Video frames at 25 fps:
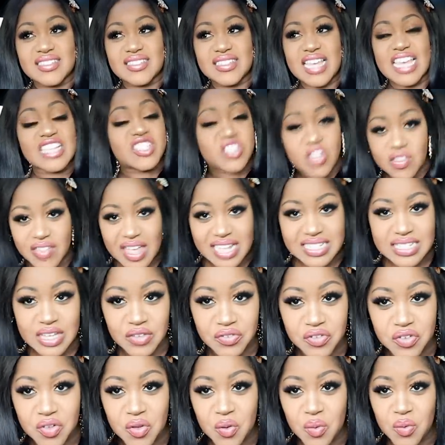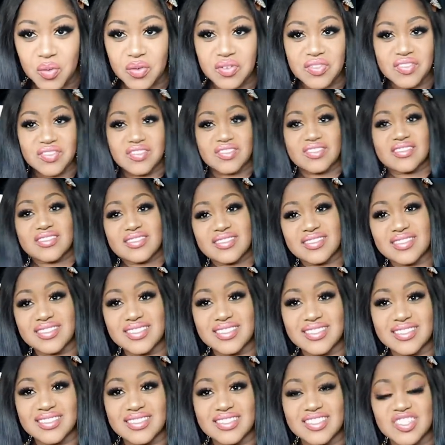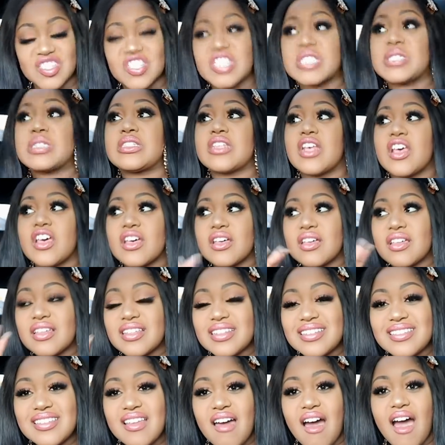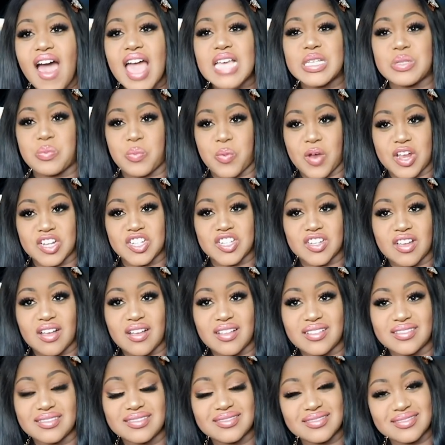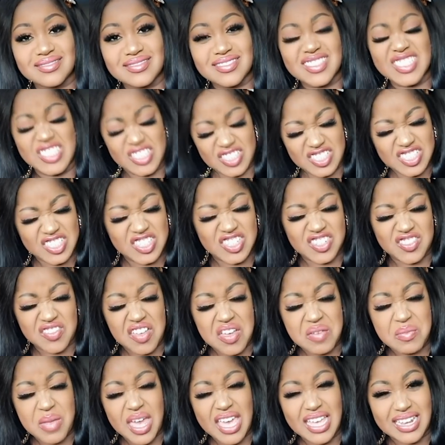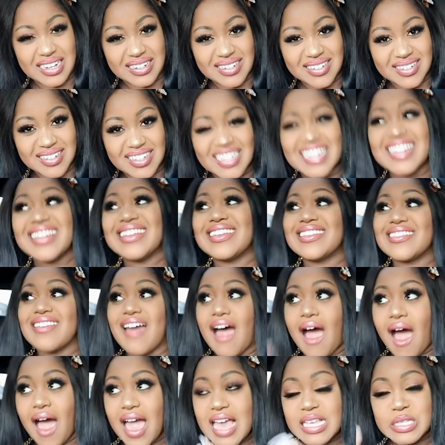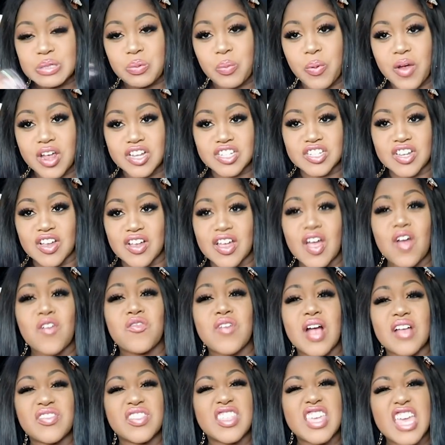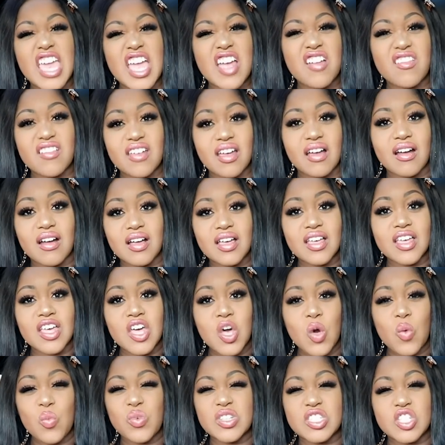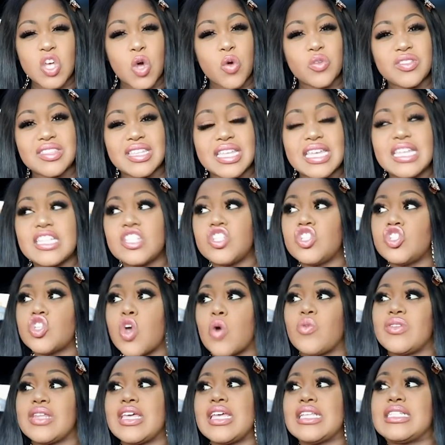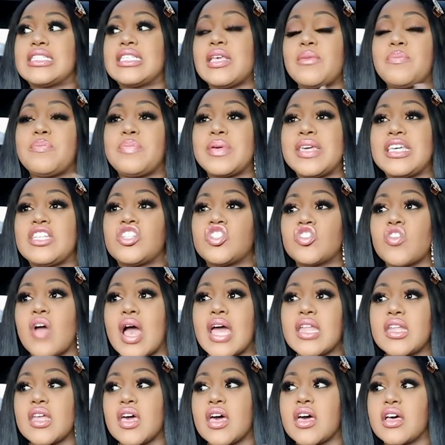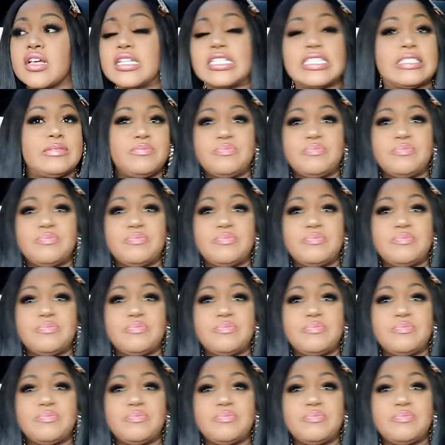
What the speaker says: It's not that difficult. Just nice pressure. Do you know what I mean? Nice pressure around the area. You don't need to be trying to,